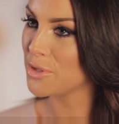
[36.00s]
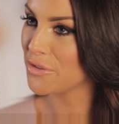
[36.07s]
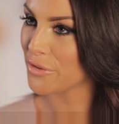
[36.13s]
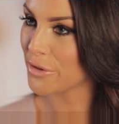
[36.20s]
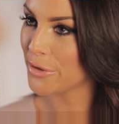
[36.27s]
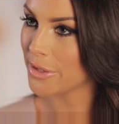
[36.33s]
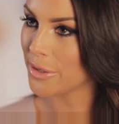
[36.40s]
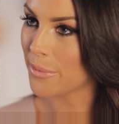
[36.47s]
you
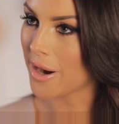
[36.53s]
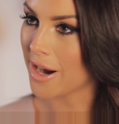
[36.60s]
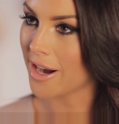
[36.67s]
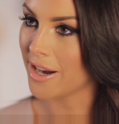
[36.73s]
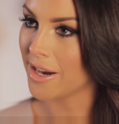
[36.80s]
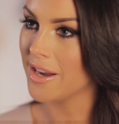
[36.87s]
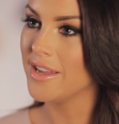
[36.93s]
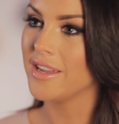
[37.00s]
for who you
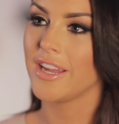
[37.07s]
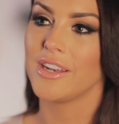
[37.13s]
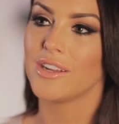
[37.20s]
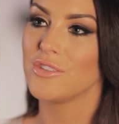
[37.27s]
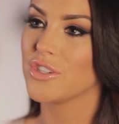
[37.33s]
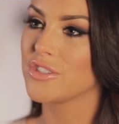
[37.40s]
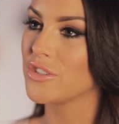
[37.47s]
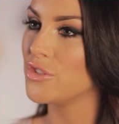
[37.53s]
are. You
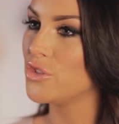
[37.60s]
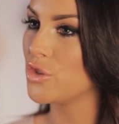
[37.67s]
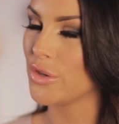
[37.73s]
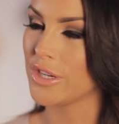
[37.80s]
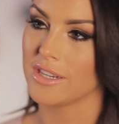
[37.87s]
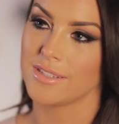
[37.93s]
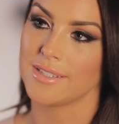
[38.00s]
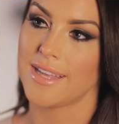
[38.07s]
know, just
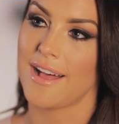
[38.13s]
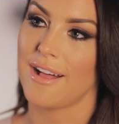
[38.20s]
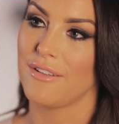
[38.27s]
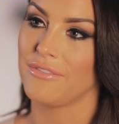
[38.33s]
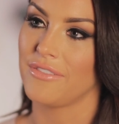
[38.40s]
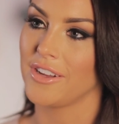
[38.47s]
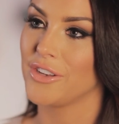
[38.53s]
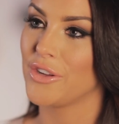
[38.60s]
enjoy
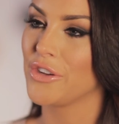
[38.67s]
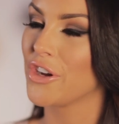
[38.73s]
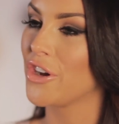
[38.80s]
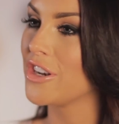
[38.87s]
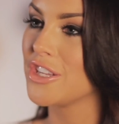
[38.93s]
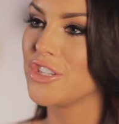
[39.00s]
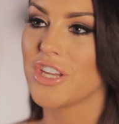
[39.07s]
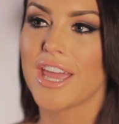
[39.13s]
yourself. You know, you're
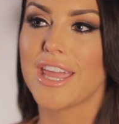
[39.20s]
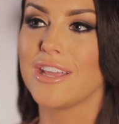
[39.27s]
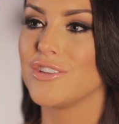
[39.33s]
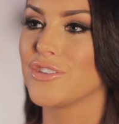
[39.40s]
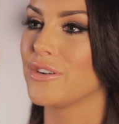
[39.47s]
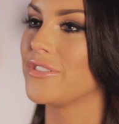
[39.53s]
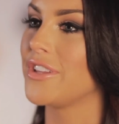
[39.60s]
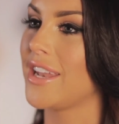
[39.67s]
going to
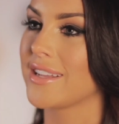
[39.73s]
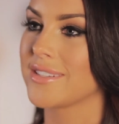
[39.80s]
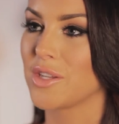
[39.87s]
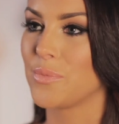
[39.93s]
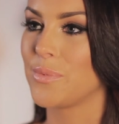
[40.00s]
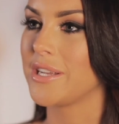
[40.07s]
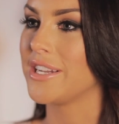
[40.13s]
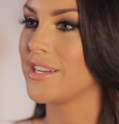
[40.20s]
change over the next
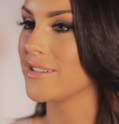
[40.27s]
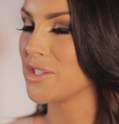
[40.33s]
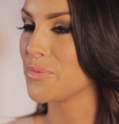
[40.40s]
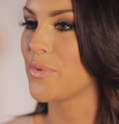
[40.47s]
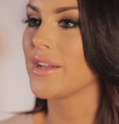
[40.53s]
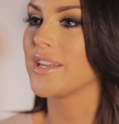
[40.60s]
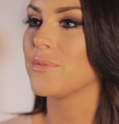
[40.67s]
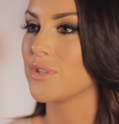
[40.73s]
couple of years.
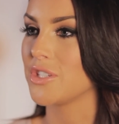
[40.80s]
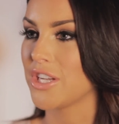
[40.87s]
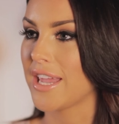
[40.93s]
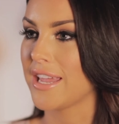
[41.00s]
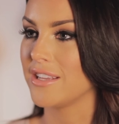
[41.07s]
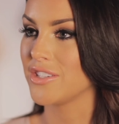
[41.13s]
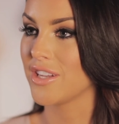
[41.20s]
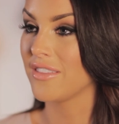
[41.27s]
Your body will
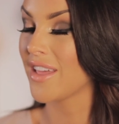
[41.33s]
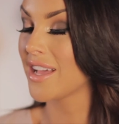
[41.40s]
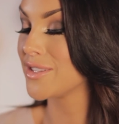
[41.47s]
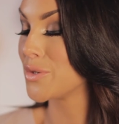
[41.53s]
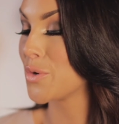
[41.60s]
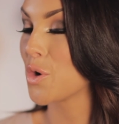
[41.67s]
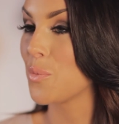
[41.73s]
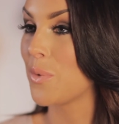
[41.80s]
change and
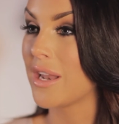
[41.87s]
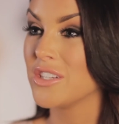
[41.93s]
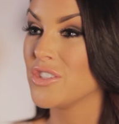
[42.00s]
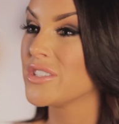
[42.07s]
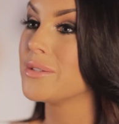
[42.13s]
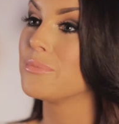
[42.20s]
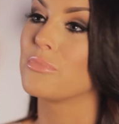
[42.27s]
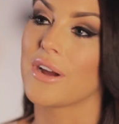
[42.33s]
that's normal. And
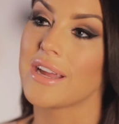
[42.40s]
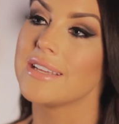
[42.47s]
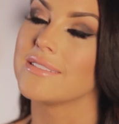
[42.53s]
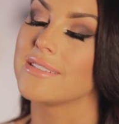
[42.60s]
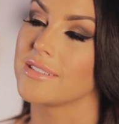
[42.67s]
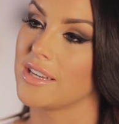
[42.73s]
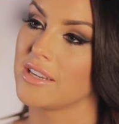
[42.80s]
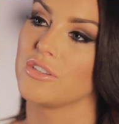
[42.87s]
just
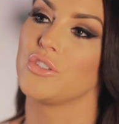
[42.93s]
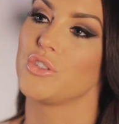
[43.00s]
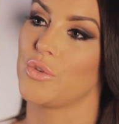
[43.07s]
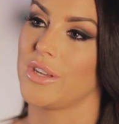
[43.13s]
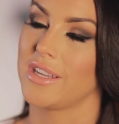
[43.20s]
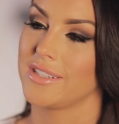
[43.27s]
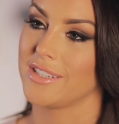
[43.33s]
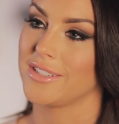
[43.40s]
embrace it and
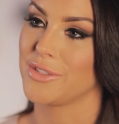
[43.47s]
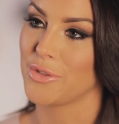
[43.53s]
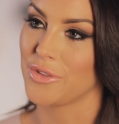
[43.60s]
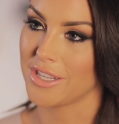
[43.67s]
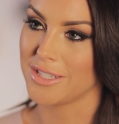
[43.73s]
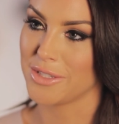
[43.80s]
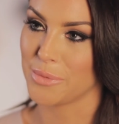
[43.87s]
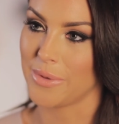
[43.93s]
enjoy it. It's
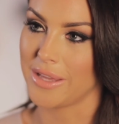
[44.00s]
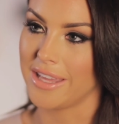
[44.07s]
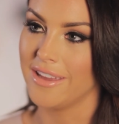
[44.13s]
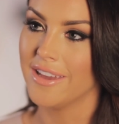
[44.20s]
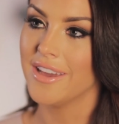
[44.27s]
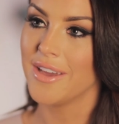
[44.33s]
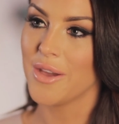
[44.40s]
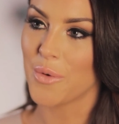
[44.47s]
nothing to be
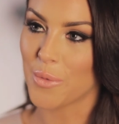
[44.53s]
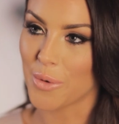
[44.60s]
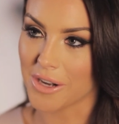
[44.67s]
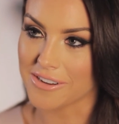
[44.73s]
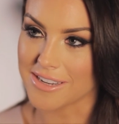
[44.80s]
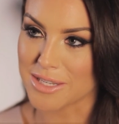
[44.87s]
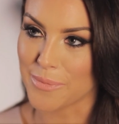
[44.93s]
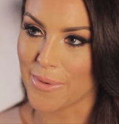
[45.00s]

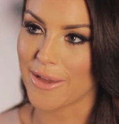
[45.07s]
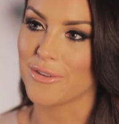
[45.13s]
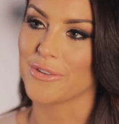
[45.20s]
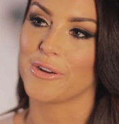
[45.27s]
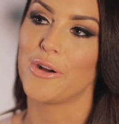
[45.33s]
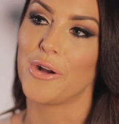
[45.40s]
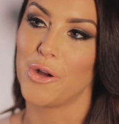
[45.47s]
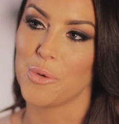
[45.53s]
worried about
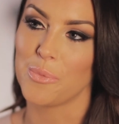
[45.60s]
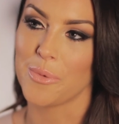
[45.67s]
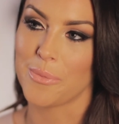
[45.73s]
or hung up